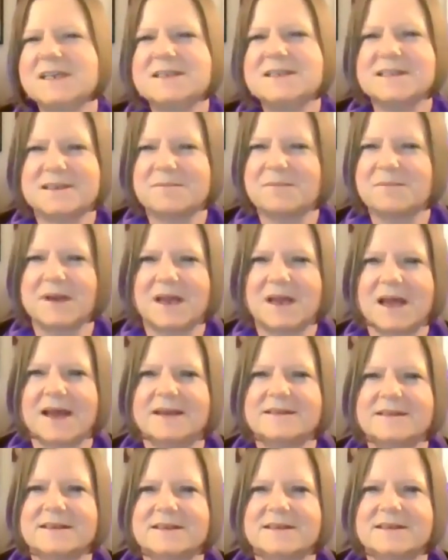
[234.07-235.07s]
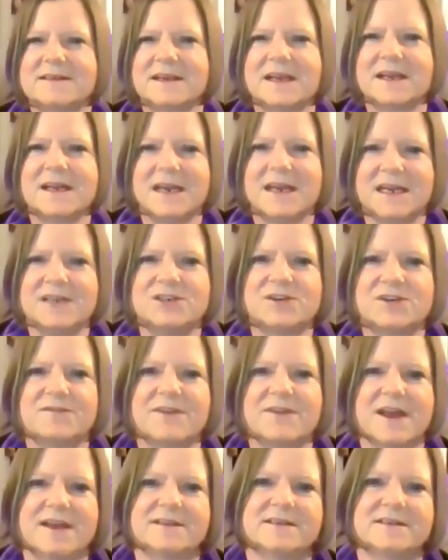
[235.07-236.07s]
symbolizes in each of
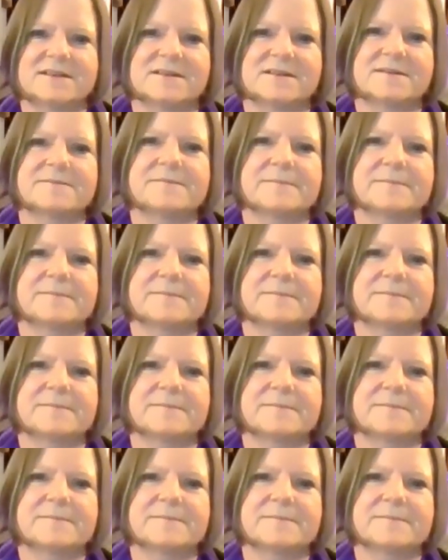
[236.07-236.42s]
us.